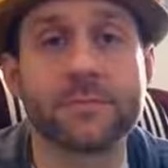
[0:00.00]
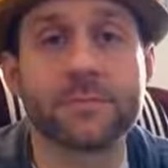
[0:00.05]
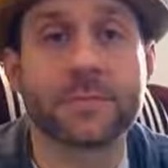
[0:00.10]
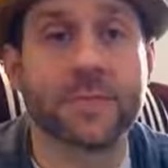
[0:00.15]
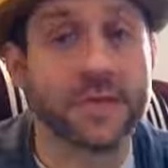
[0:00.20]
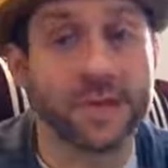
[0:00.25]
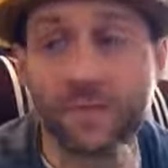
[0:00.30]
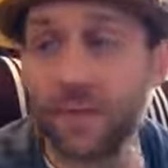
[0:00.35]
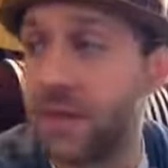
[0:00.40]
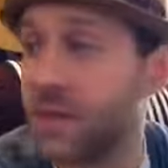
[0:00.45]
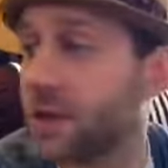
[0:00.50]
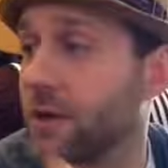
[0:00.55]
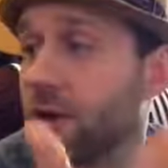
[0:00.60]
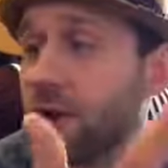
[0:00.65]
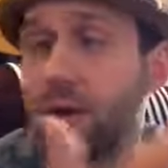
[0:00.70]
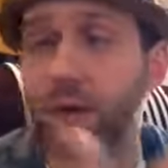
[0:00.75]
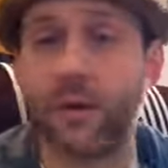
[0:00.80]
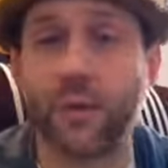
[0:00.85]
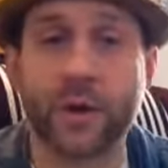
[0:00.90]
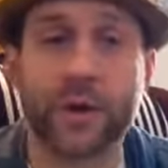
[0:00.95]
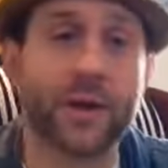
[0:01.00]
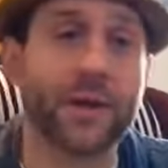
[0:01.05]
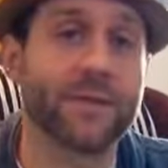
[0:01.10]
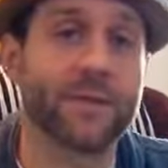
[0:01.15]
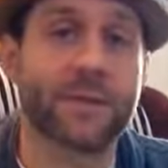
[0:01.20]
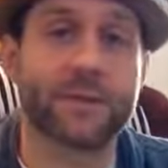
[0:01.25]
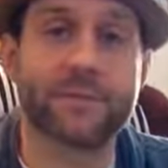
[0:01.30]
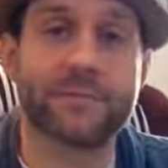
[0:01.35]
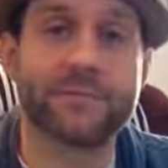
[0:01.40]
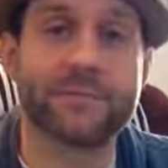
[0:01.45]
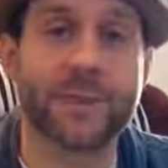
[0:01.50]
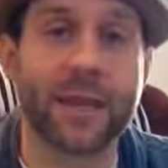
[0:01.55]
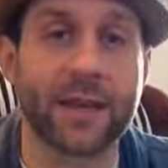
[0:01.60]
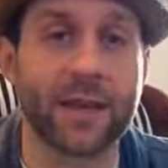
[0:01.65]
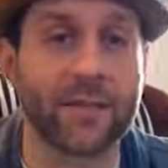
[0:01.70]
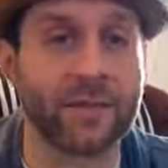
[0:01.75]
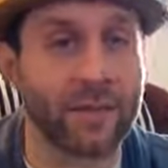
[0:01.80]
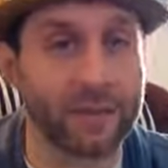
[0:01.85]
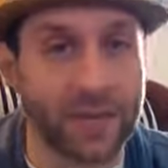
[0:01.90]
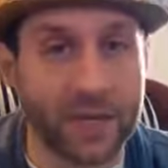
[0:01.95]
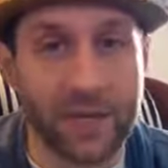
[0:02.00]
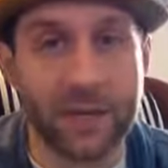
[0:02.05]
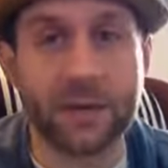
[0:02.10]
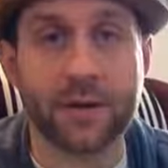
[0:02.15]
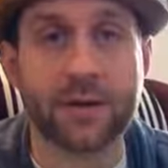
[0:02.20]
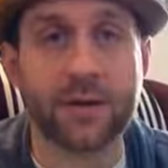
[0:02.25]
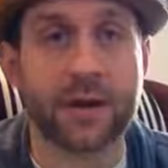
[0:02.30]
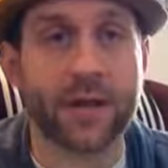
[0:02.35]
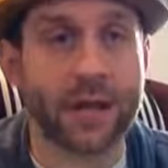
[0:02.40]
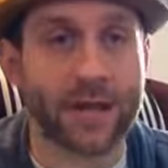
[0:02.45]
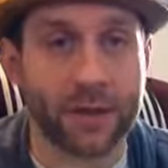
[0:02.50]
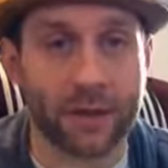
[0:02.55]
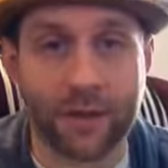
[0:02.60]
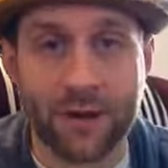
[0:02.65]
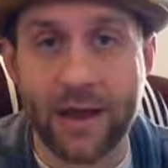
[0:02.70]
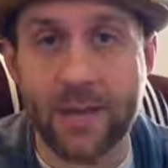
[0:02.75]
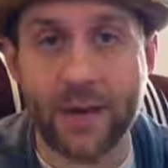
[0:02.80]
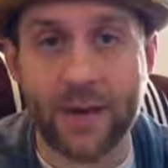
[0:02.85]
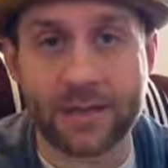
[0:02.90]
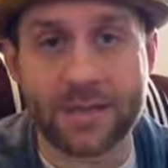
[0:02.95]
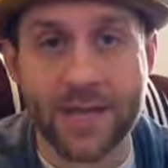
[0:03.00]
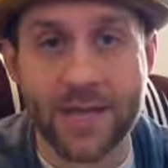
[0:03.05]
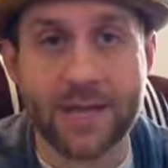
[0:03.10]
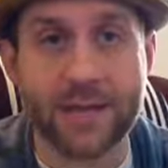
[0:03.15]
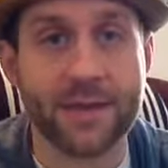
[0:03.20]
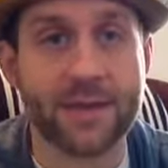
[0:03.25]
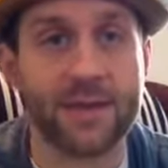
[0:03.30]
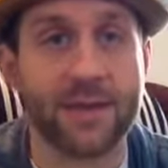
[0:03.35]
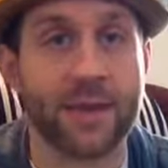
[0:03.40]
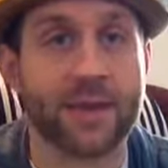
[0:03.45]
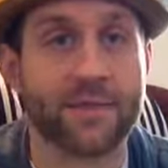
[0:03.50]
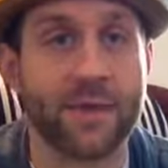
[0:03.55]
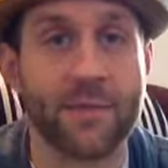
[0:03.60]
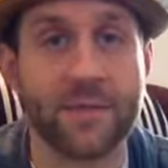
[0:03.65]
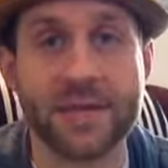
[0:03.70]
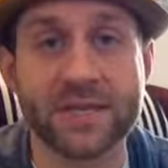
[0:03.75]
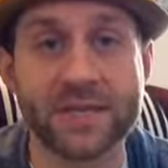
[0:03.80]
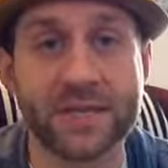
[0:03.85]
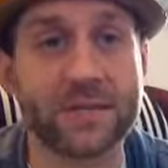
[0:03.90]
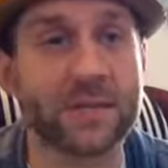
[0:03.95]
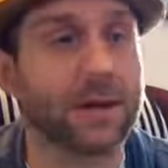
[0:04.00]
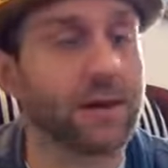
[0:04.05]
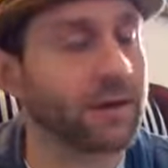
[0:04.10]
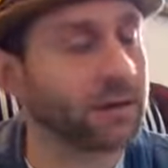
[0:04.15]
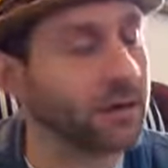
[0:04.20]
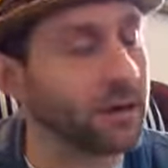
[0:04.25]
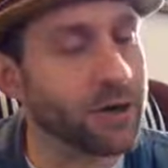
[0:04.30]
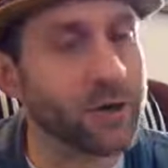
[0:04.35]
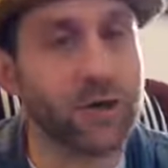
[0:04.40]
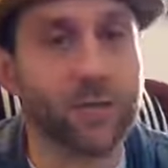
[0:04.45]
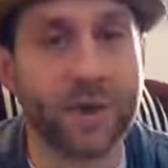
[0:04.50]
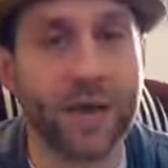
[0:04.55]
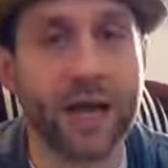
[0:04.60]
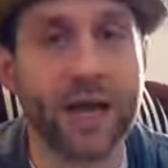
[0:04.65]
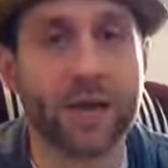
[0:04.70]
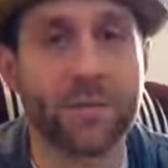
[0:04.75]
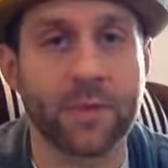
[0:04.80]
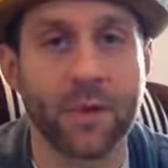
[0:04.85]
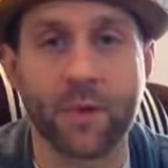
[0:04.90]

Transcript: Give me a call whenever, and if I'm here and I can grab it, I'll take it, and if I miss it, I'll call you back.